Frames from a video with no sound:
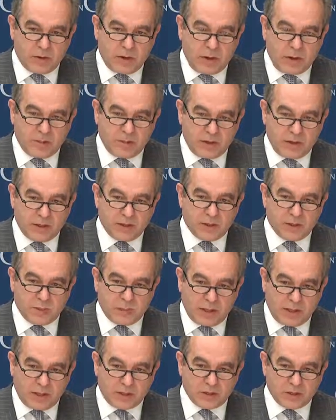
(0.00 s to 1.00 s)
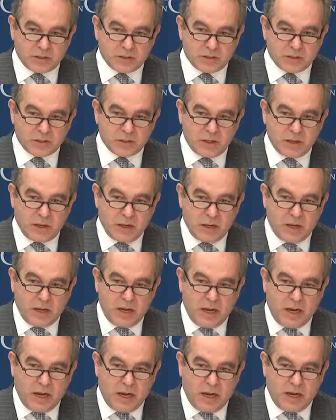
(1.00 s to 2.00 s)
Uh, Malaysian relations
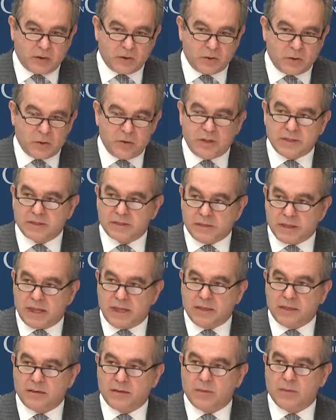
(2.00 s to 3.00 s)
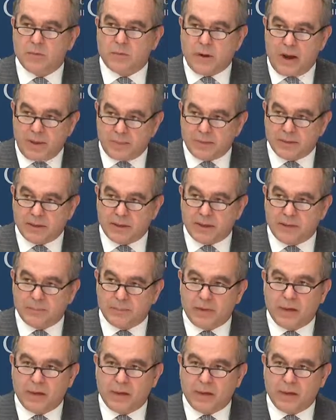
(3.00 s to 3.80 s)
uh, could ascend rapidly.